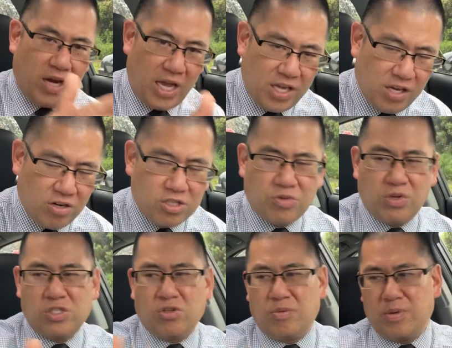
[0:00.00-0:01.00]
eight years.
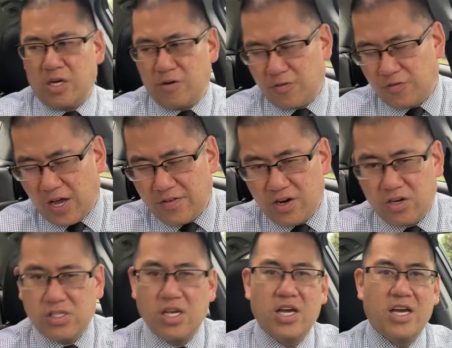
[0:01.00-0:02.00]
Green's only been here for five
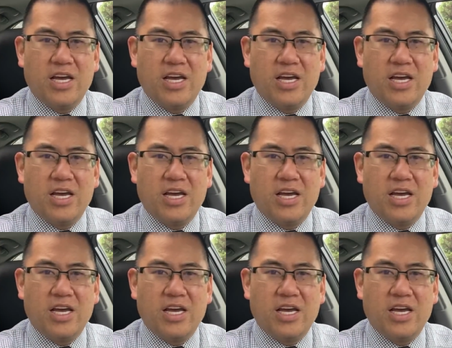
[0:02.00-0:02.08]
years.